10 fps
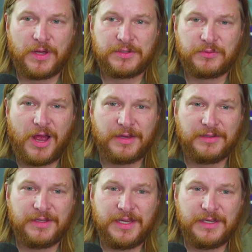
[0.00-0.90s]
wants
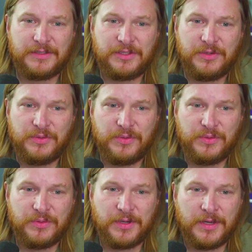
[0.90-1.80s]
Rocket League
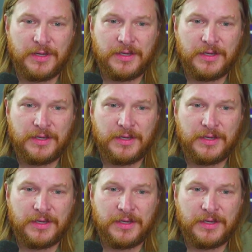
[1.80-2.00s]
to